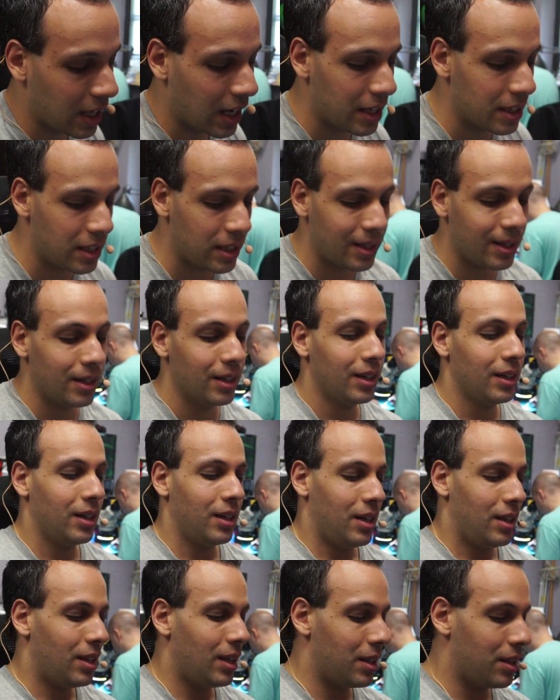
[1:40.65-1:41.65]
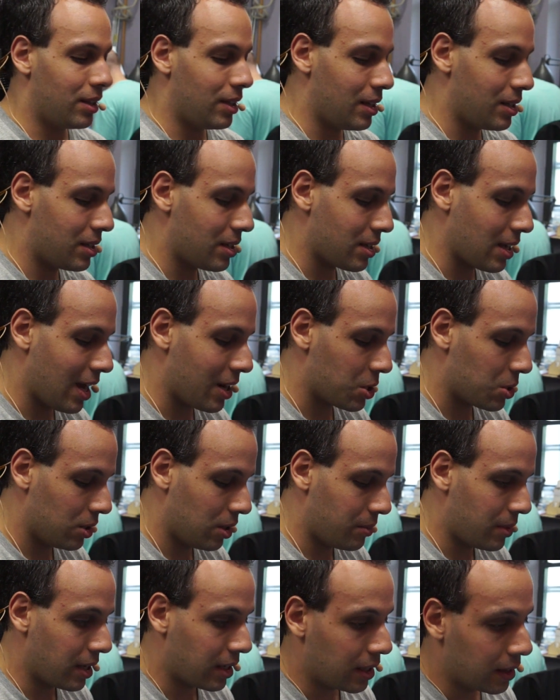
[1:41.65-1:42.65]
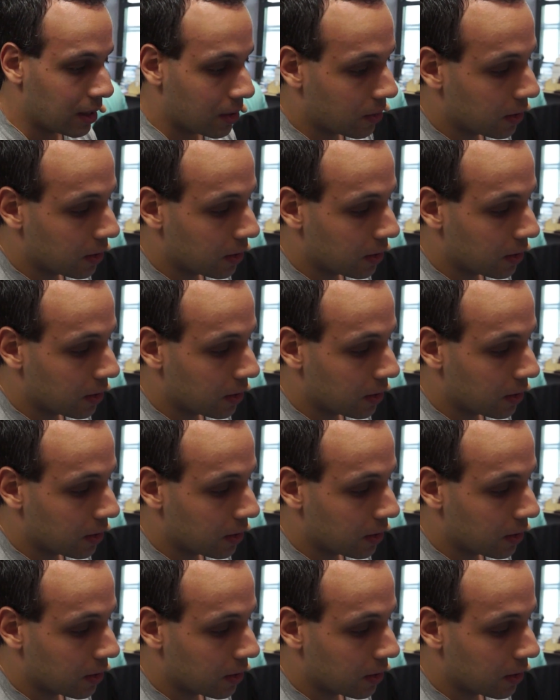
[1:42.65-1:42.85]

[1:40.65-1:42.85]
idea that this is actually making their